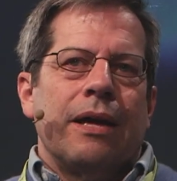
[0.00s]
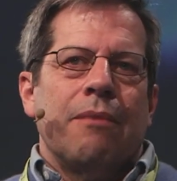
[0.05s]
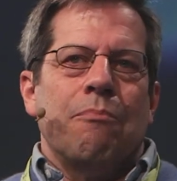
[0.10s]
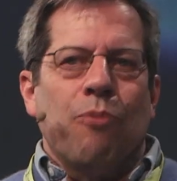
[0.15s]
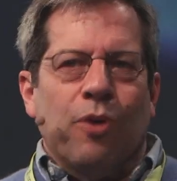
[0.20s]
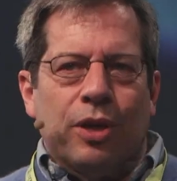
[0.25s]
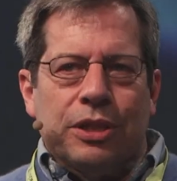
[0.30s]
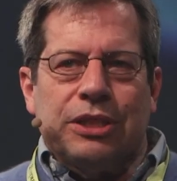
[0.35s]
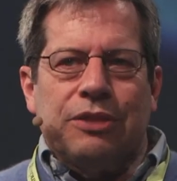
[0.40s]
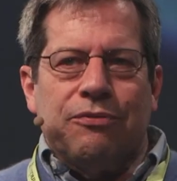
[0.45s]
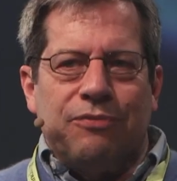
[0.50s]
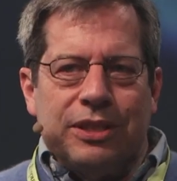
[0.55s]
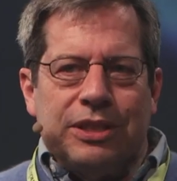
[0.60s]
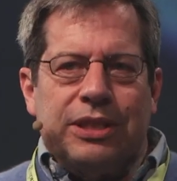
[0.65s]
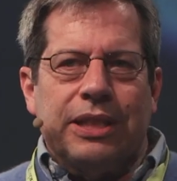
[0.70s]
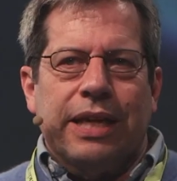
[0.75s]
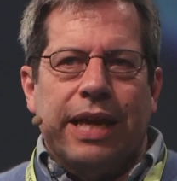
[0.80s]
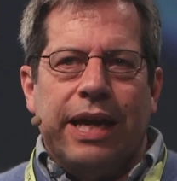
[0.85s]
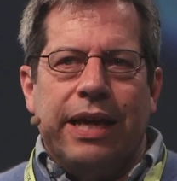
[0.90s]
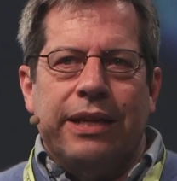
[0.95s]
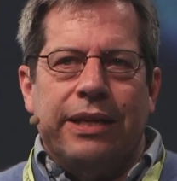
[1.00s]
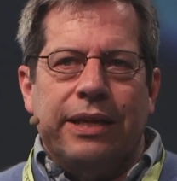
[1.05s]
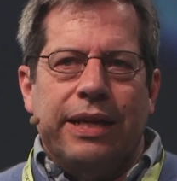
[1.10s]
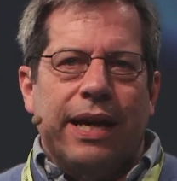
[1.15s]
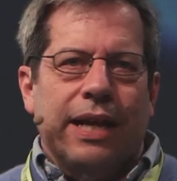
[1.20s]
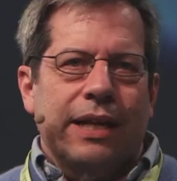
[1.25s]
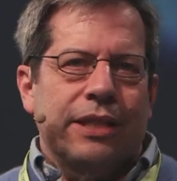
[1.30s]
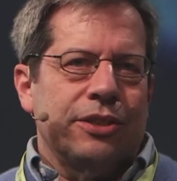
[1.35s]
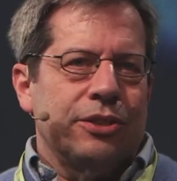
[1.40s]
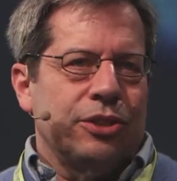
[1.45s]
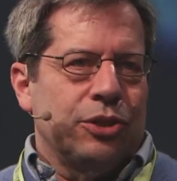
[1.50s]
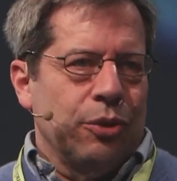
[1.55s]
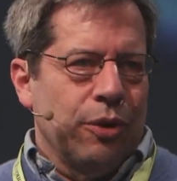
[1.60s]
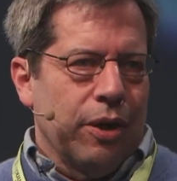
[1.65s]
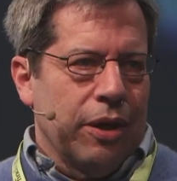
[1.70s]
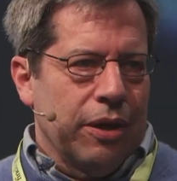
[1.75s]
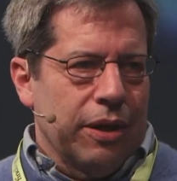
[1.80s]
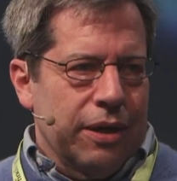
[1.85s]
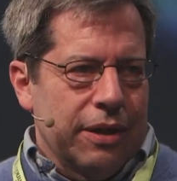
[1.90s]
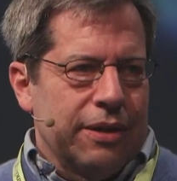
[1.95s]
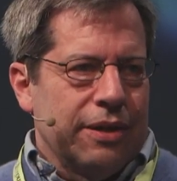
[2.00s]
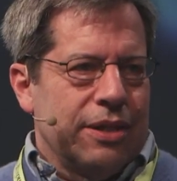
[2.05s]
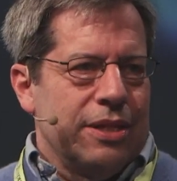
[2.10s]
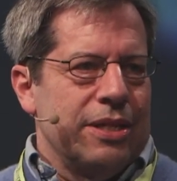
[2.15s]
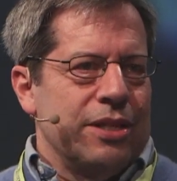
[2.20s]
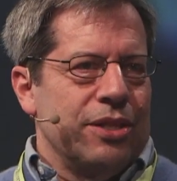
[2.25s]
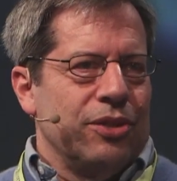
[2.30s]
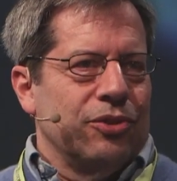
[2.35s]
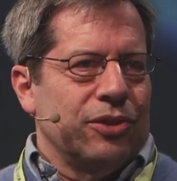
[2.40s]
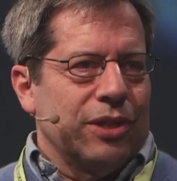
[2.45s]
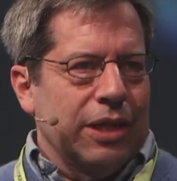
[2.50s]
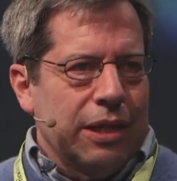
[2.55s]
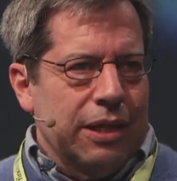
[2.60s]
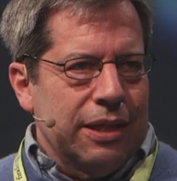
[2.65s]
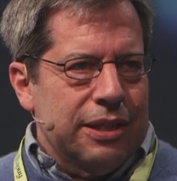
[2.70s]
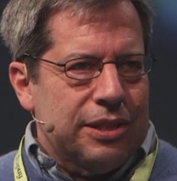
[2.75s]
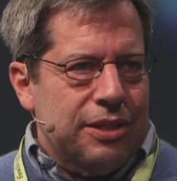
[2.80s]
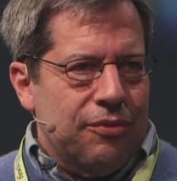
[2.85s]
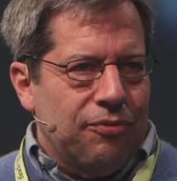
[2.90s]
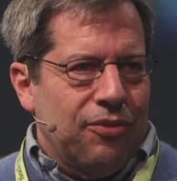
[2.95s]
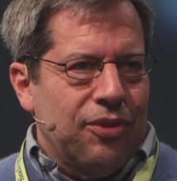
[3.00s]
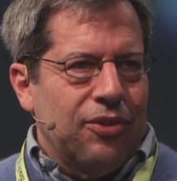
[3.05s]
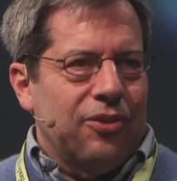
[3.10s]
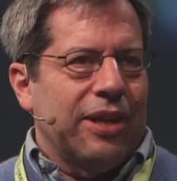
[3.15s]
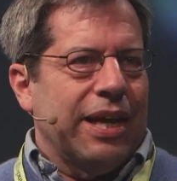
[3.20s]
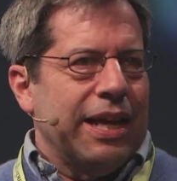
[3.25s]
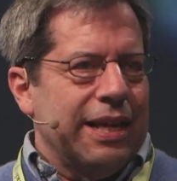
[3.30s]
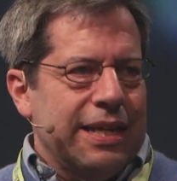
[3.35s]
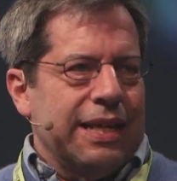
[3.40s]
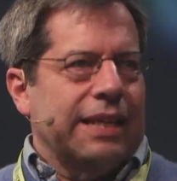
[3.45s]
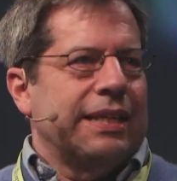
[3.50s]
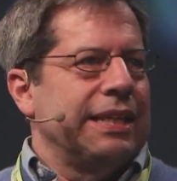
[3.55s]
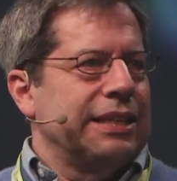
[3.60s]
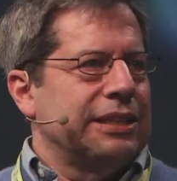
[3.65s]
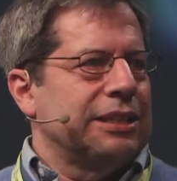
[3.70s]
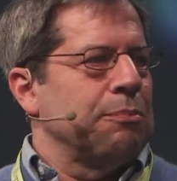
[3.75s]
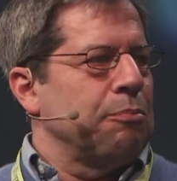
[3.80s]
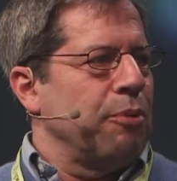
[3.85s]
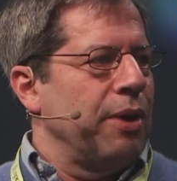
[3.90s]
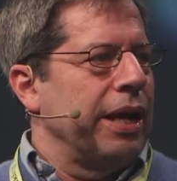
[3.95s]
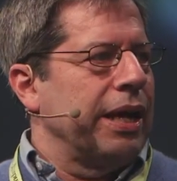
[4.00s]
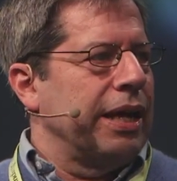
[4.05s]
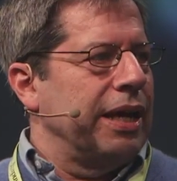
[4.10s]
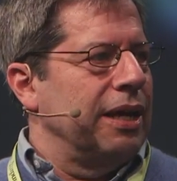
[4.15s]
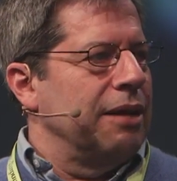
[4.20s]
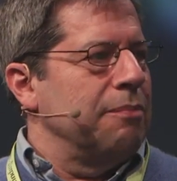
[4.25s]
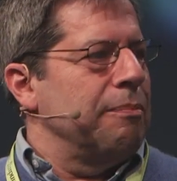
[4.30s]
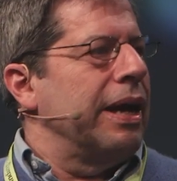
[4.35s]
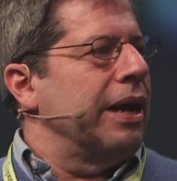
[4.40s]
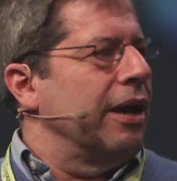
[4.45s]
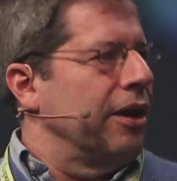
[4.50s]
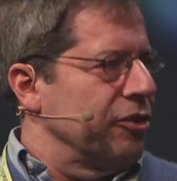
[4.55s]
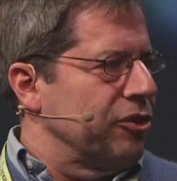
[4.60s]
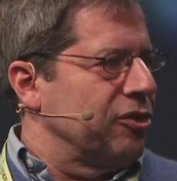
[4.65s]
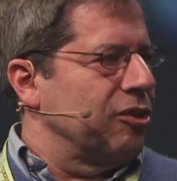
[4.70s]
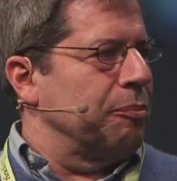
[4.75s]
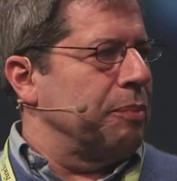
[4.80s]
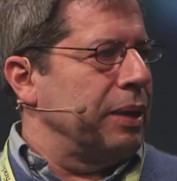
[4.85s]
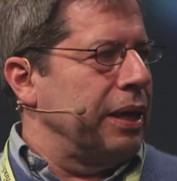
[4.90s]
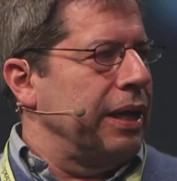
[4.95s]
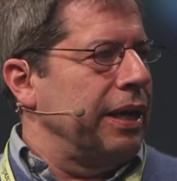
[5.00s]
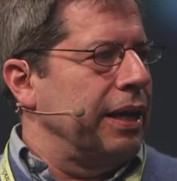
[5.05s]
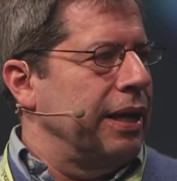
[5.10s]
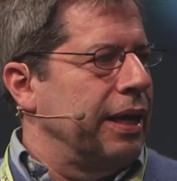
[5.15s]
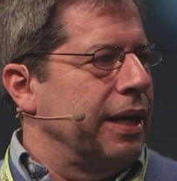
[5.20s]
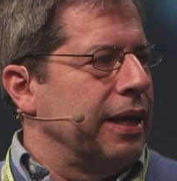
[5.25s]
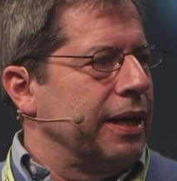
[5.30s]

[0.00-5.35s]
More sophisticated actors who are using sophisticated techniques to break in may also be